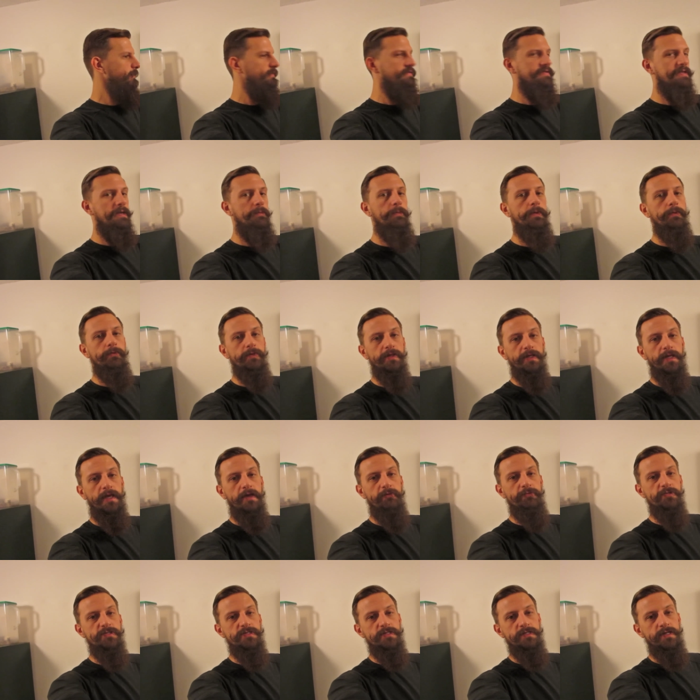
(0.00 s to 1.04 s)
the same people that
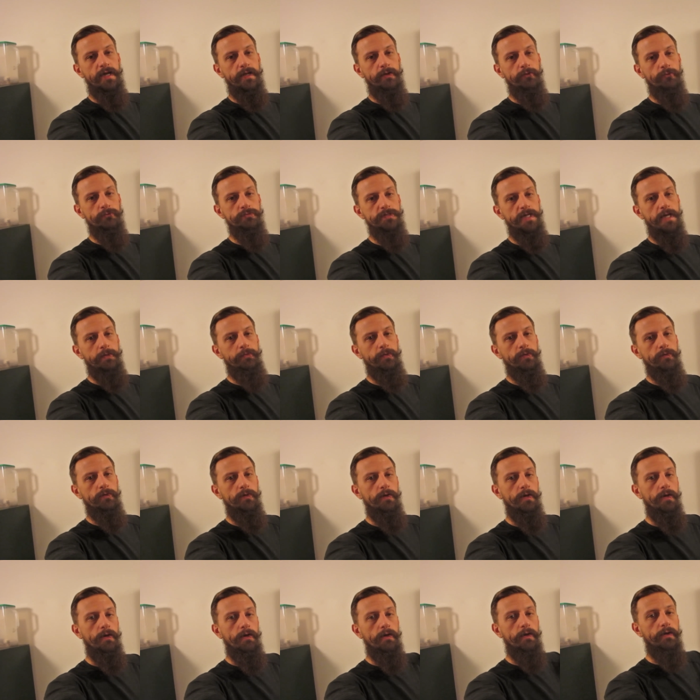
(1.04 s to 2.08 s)
gave us the dining room
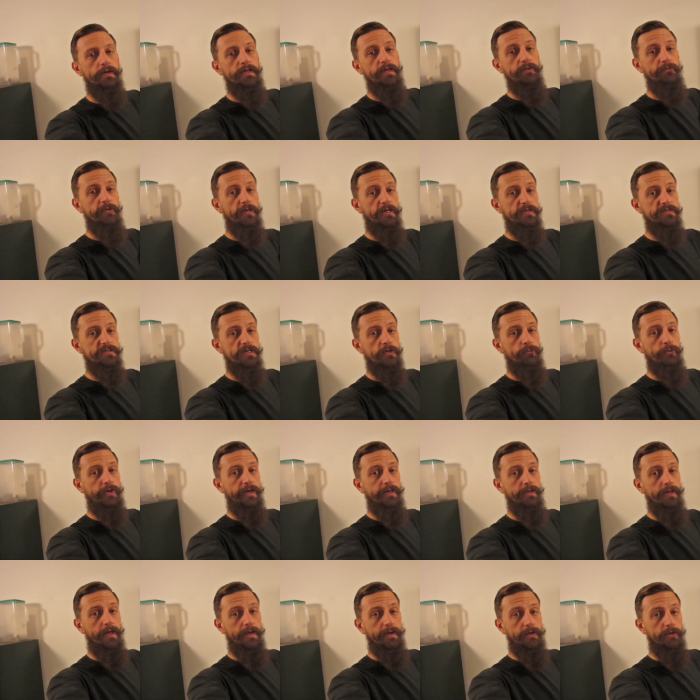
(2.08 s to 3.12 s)
table are giving us a
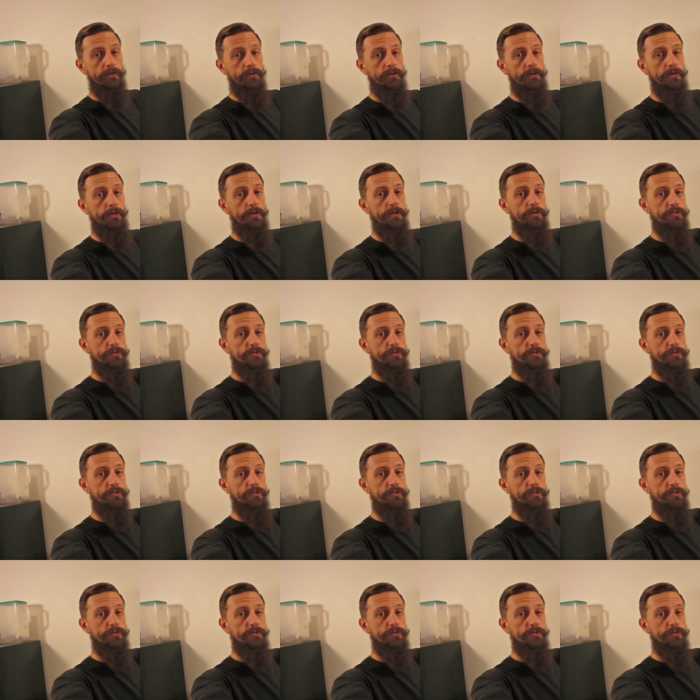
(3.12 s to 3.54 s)
recliner.